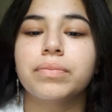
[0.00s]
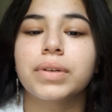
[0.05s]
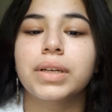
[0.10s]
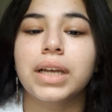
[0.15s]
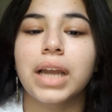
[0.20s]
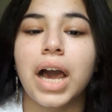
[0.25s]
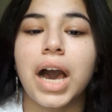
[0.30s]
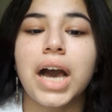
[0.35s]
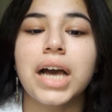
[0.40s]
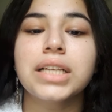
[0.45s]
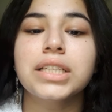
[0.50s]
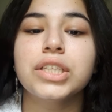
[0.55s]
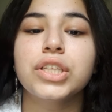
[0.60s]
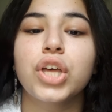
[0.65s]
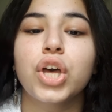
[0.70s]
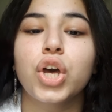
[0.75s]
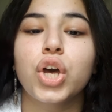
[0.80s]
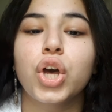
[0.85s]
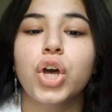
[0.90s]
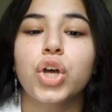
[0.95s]
class
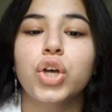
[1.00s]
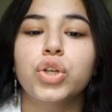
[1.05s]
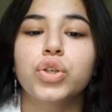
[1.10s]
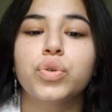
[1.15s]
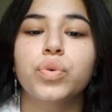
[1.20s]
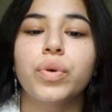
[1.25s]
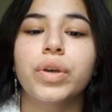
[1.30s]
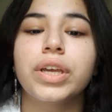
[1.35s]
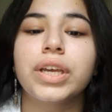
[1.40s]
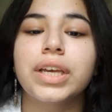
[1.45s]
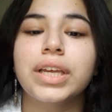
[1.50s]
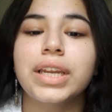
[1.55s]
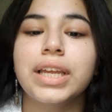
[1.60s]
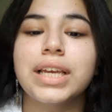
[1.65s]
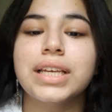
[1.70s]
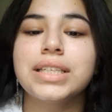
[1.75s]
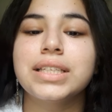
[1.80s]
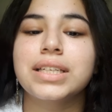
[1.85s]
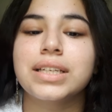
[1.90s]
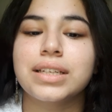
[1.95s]
to
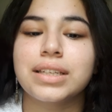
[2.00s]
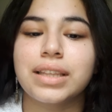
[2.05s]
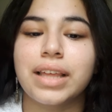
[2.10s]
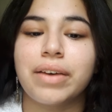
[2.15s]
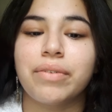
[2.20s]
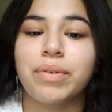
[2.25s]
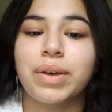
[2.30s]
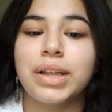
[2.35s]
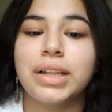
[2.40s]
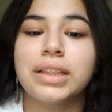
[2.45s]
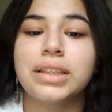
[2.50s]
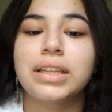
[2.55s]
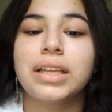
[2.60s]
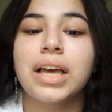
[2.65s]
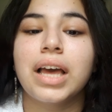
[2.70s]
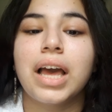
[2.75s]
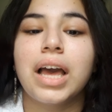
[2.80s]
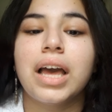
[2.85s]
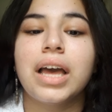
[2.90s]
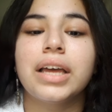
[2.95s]
increase their wealth.
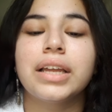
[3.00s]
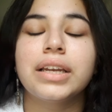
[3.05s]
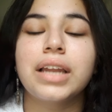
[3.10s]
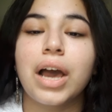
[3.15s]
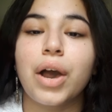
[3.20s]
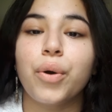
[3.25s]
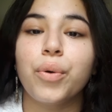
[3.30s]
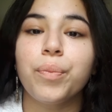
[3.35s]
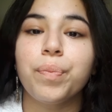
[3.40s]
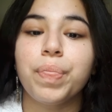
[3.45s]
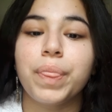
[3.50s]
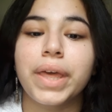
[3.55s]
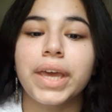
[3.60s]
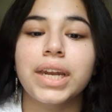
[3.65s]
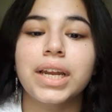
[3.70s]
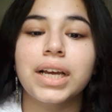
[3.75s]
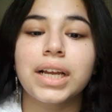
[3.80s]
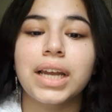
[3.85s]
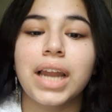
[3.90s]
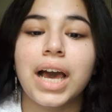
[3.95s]
Now,
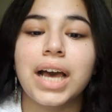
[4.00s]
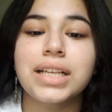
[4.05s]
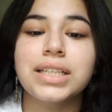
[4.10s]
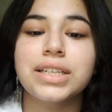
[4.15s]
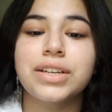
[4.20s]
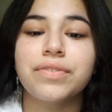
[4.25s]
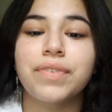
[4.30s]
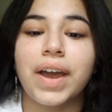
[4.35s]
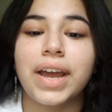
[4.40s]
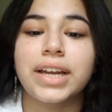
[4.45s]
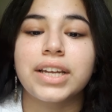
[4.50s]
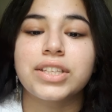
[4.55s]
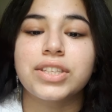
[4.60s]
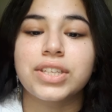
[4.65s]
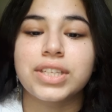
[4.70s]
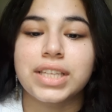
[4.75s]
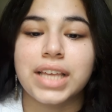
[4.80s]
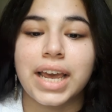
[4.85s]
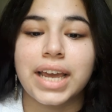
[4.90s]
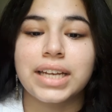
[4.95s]
in a class divided
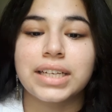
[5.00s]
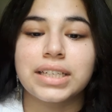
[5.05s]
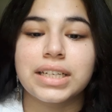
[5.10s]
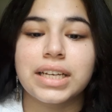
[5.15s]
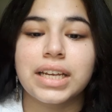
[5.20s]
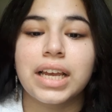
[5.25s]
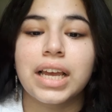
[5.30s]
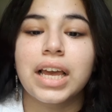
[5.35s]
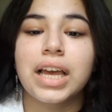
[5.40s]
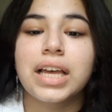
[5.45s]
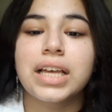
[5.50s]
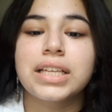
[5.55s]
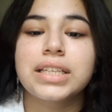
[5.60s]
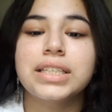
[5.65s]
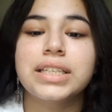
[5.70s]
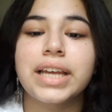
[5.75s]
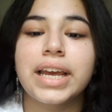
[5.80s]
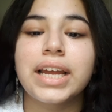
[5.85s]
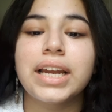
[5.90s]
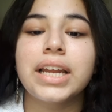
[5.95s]
society,
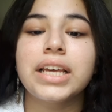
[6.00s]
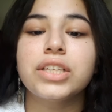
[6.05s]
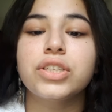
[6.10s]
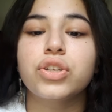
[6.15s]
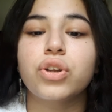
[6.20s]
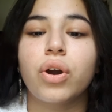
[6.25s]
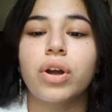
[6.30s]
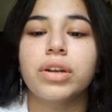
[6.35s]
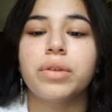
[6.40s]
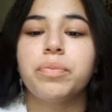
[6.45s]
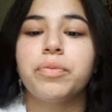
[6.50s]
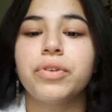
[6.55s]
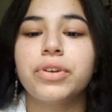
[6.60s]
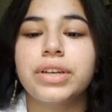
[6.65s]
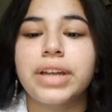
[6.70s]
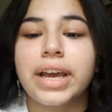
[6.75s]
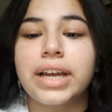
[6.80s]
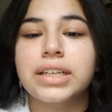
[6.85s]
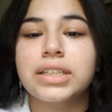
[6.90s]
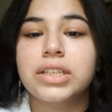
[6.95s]
state is not a
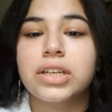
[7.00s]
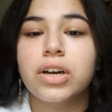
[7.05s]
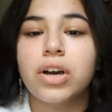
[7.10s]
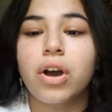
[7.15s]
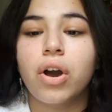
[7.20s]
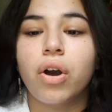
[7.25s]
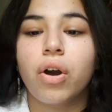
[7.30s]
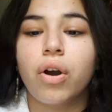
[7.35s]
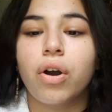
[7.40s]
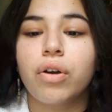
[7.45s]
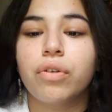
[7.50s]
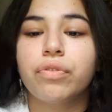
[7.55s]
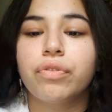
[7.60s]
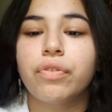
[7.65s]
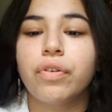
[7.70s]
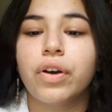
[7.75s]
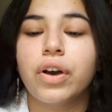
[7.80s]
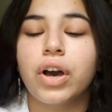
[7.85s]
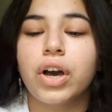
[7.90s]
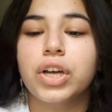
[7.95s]
protector of
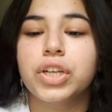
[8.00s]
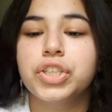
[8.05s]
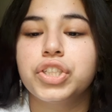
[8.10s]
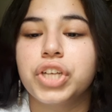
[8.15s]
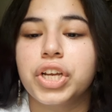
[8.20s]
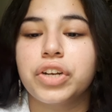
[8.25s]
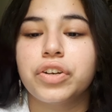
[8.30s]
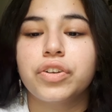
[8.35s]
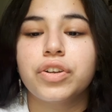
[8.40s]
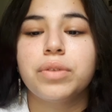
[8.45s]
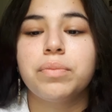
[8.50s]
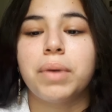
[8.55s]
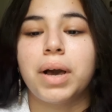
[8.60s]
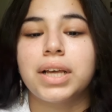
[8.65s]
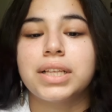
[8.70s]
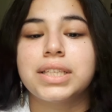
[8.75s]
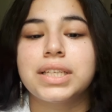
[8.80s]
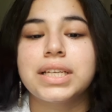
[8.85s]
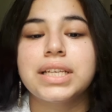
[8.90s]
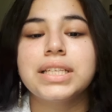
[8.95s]
general
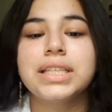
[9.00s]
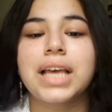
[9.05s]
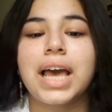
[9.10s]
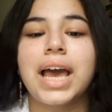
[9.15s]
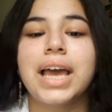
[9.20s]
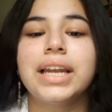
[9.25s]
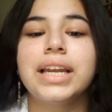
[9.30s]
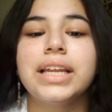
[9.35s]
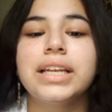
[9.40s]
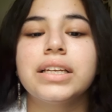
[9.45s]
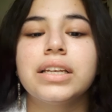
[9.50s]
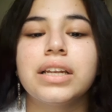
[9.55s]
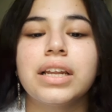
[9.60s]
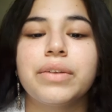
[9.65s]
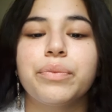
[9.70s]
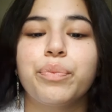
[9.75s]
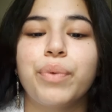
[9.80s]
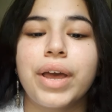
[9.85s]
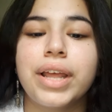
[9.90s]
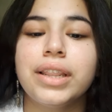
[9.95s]
masses, and it
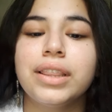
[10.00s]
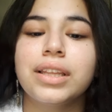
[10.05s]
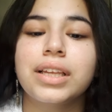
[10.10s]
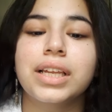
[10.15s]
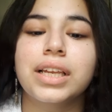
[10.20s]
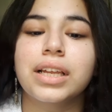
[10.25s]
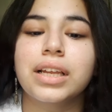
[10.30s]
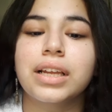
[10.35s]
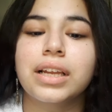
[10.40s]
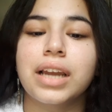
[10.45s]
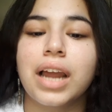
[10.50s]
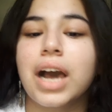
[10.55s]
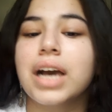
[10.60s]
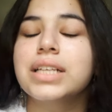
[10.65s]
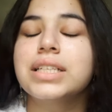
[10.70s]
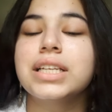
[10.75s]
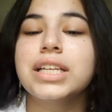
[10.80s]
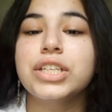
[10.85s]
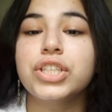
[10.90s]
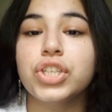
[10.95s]
when
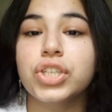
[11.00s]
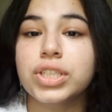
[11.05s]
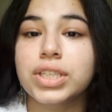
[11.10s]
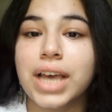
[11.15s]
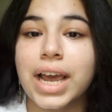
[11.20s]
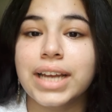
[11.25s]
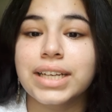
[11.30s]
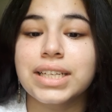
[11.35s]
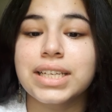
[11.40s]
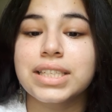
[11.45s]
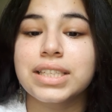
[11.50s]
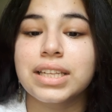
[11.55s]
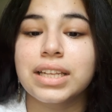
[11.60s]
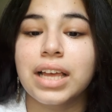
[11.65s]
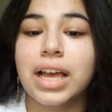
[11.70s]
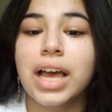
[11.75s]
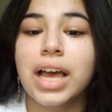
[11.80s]
classless society is